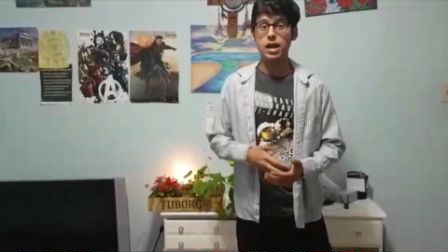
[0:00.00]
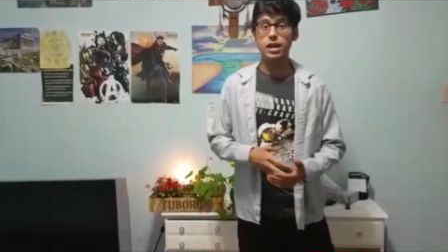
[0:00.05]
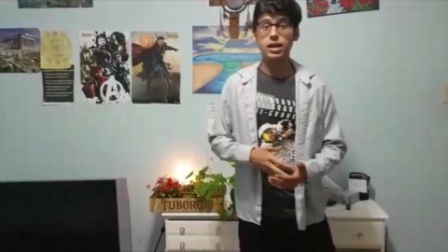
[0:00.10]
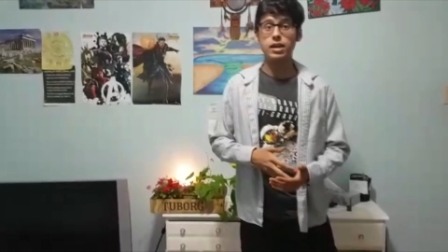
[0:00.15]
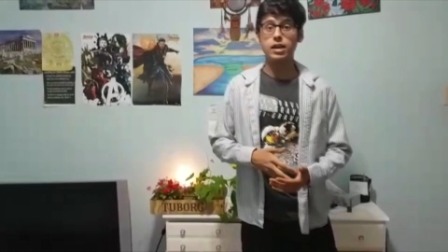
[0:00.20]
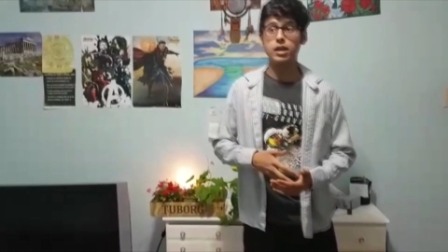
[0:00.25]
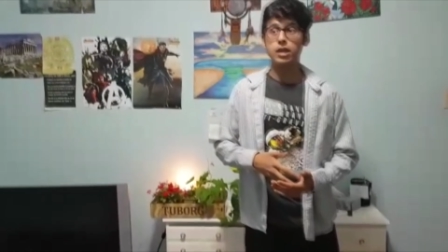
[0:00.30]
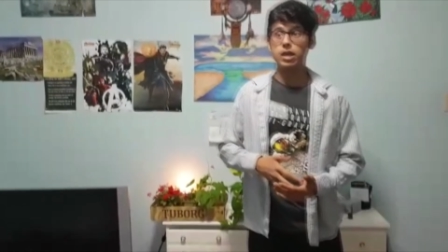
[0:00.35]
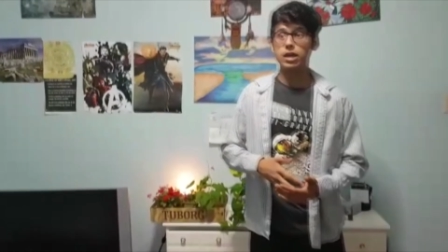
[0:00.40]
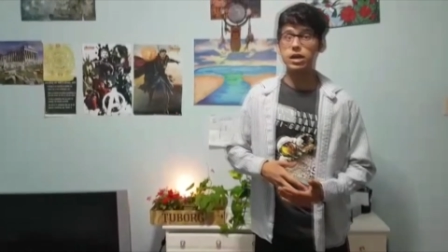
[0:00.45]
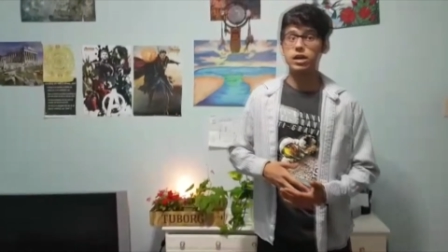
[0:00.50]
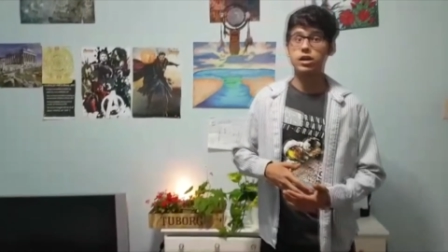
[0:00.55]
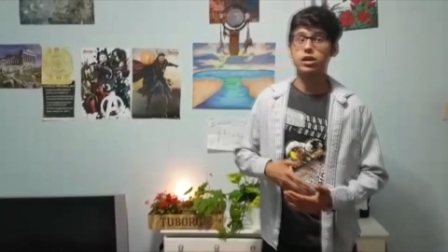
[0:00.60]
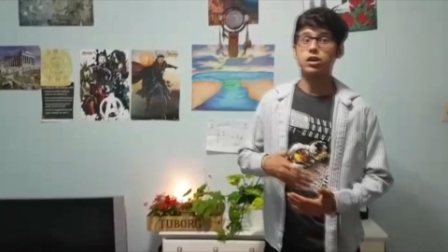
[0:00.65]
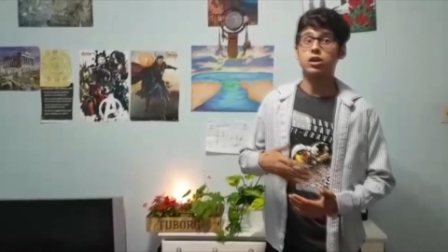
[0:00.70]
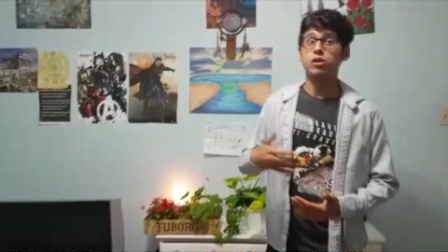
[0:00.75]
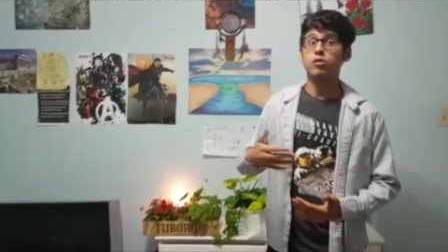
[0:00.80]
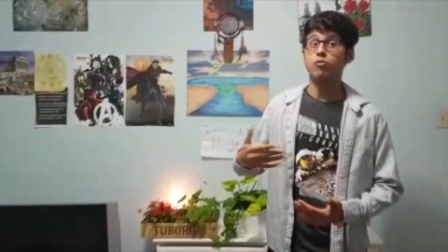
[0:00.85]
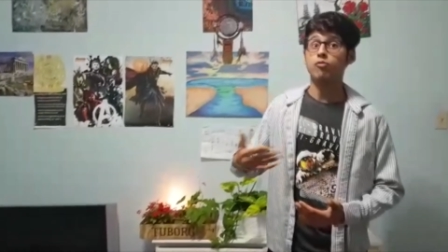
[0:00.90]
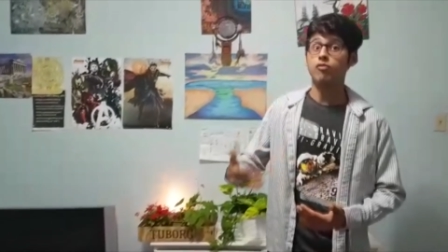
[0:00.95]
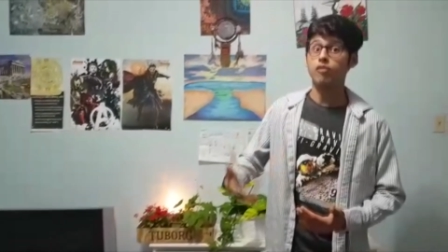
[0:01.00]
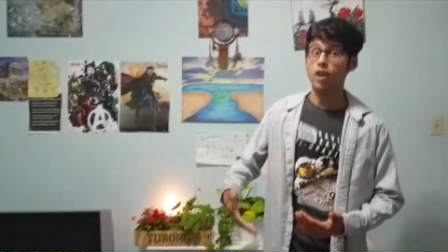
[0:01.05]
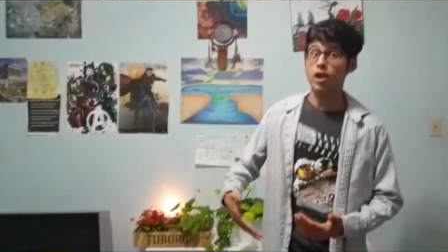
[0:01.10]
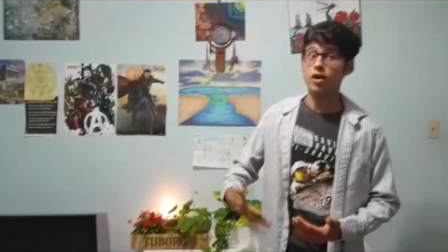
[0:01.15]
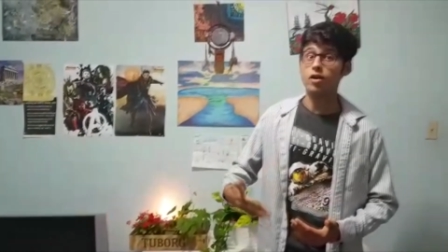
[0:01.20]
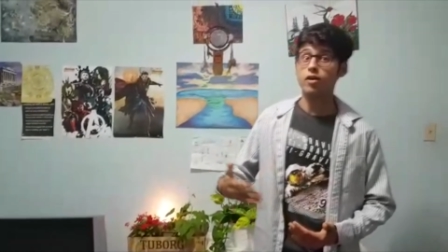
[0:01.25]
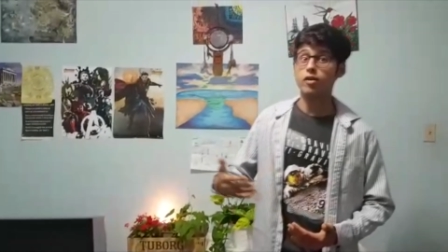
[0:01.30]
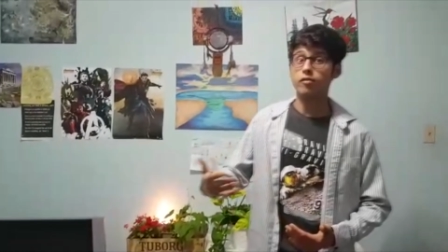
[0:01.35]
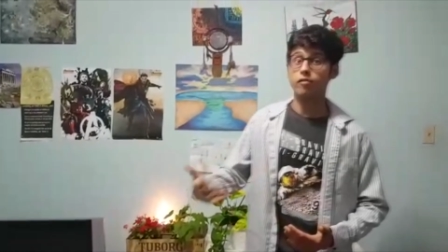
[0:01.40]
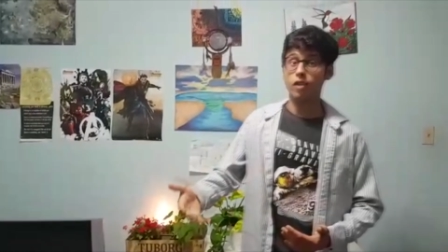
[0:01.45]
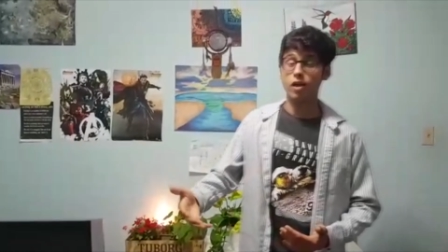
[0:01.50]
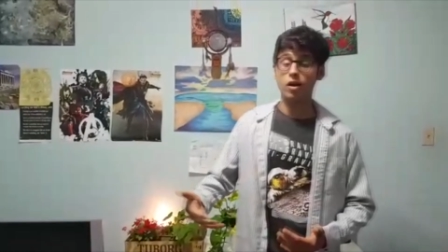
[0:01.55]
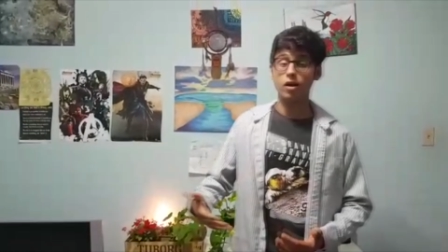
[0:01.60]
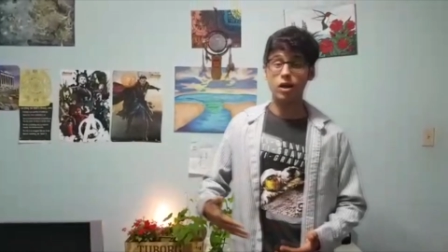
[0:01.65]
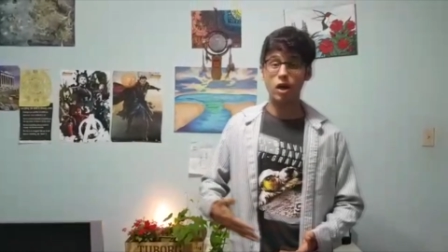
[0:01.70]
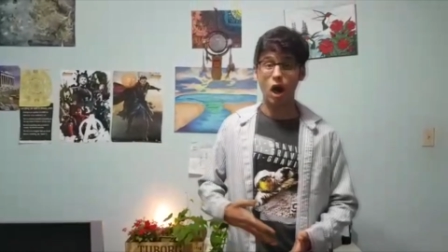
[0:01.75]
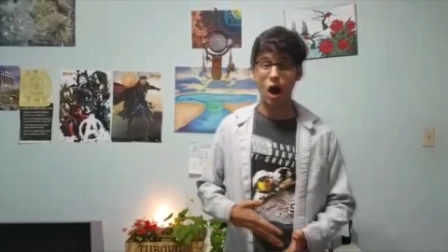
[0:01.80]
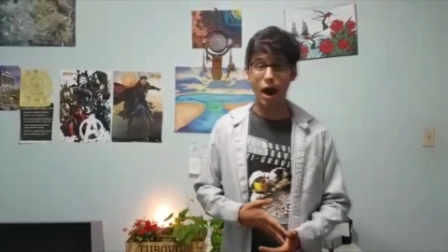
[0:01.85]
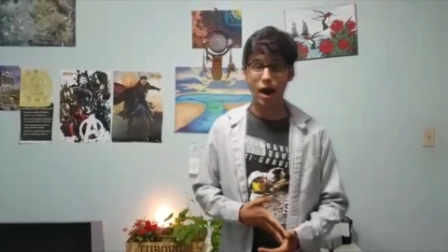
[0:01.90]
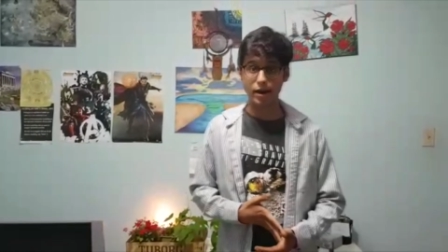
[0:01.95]
in very,
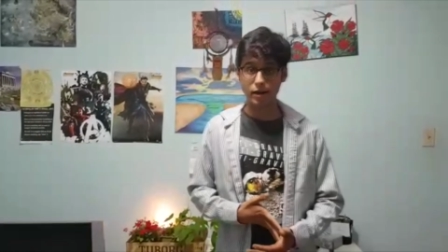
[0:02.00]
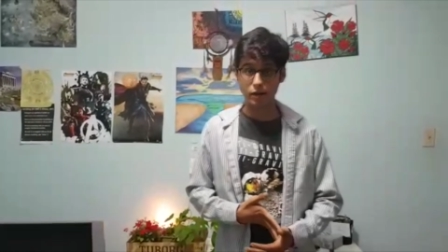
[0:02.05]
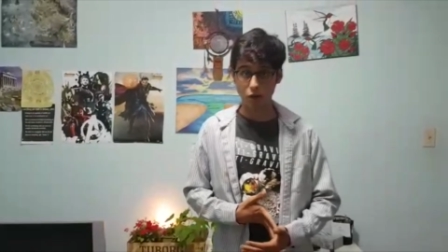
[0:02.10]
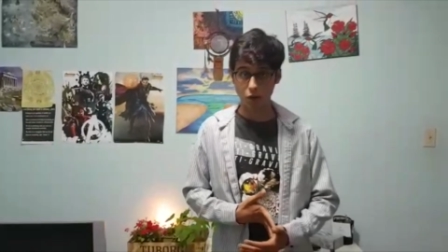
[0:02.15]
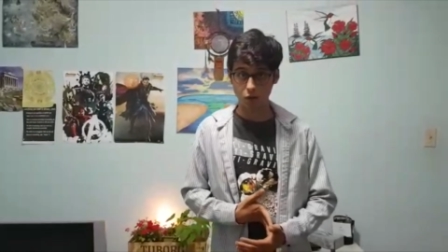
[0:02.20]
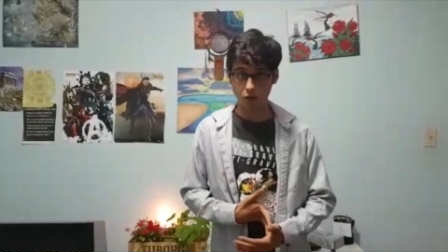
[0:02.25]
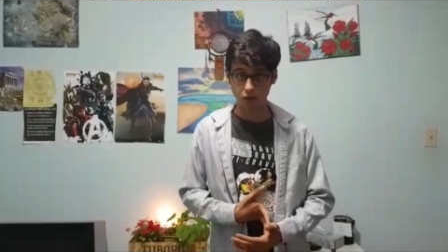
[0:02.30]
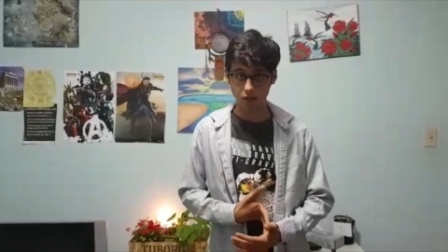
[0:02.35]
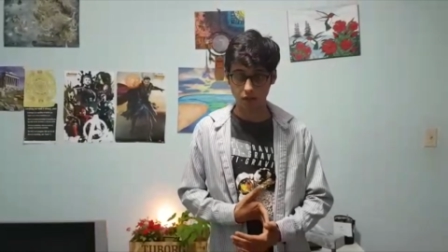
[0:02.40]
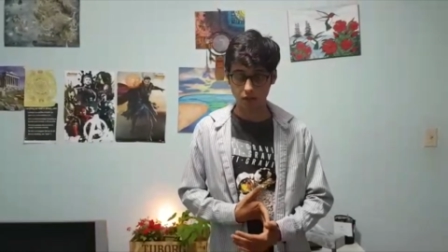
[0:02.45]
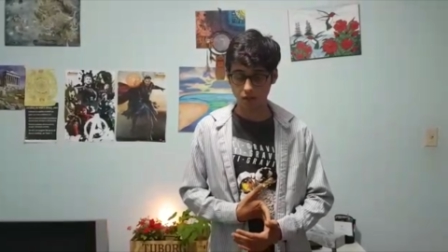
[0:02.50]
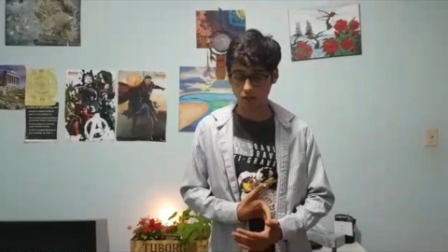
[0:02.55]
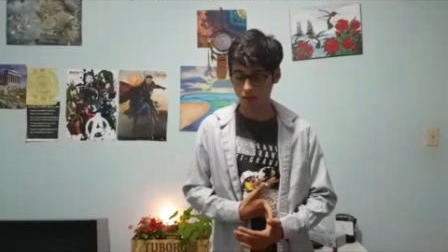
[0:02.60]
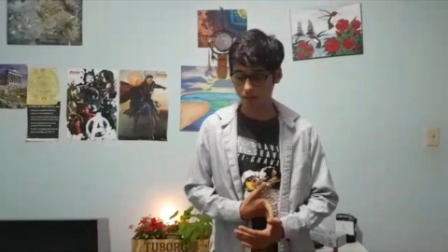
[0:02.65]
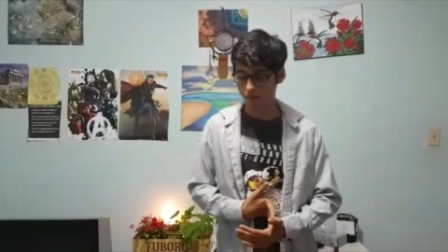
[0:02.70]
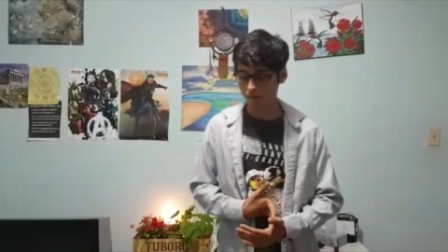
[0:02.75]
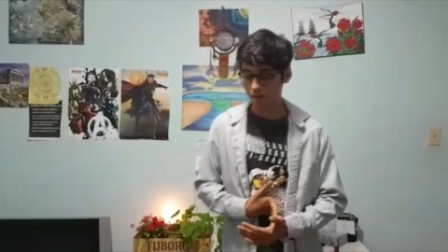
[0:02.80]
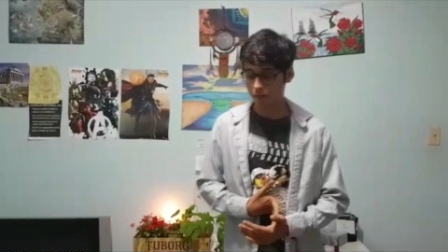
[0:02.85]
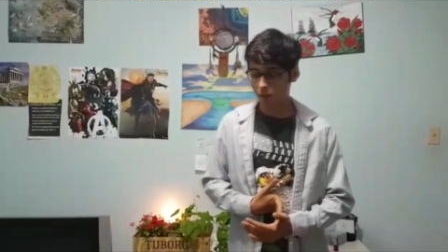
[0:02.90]
very high doses.